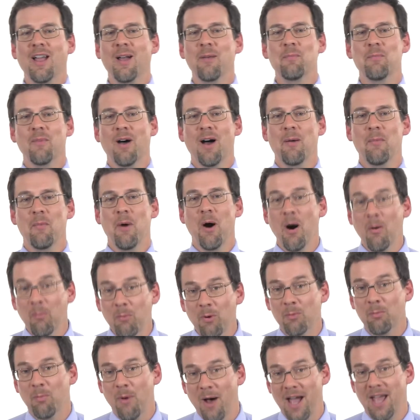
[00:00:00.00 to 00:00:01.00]
I'm, I'm
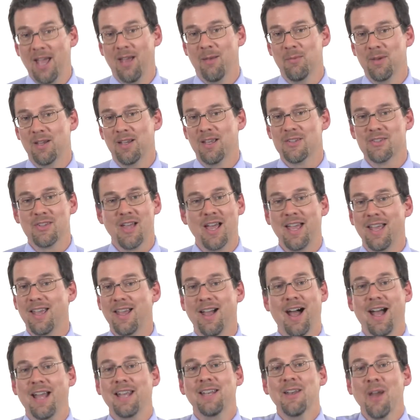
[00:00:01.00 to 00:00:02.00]
humbled by it because I,
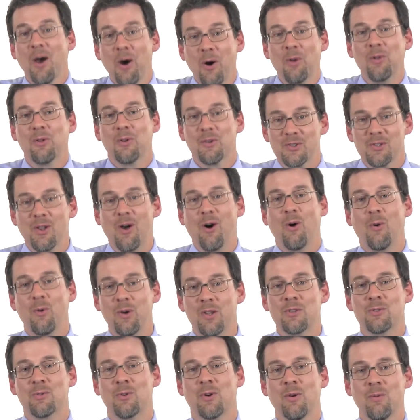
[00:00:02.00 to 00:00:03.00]
I know there's
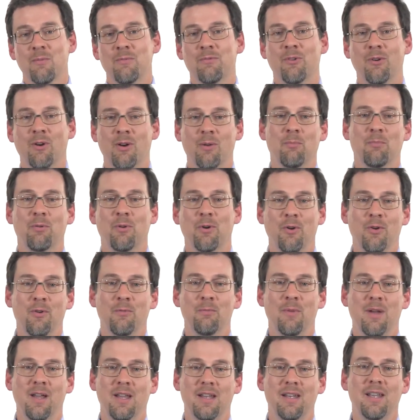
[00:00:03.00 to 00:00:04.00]
always room for
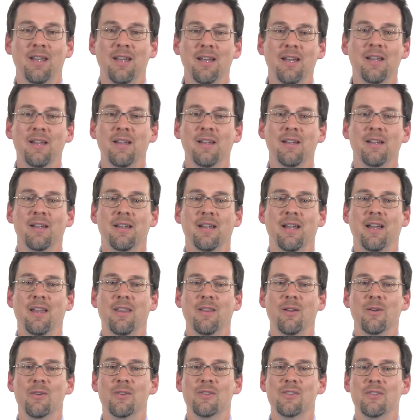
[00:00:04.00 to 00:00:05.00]
improvement.
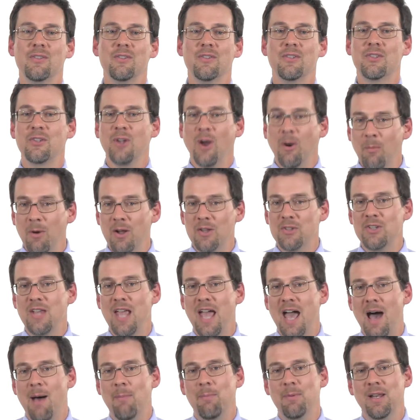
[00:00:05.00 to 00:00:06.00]
There's so much
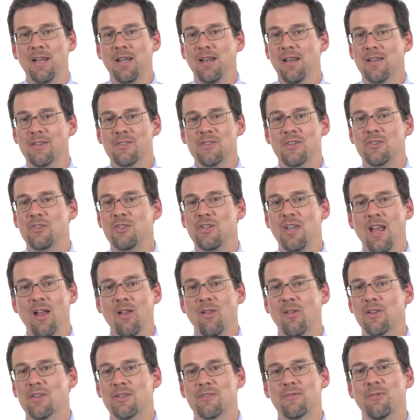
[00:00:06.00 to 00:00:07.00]
happening. It's a
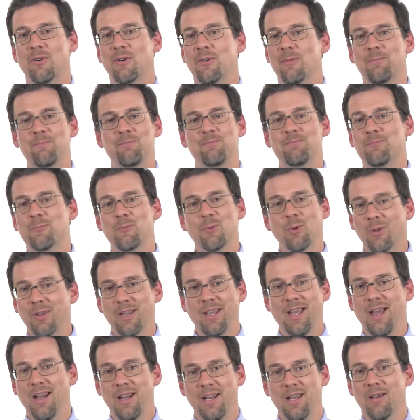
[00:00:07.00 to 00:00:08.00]
challenge for
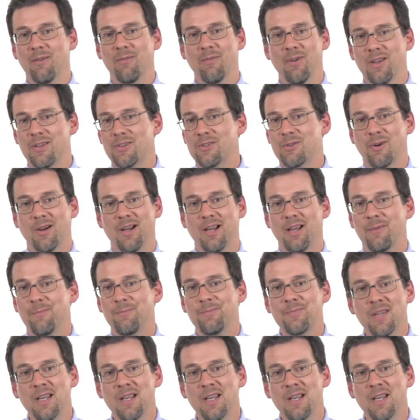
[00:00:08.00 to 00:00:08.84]
really any of us, right?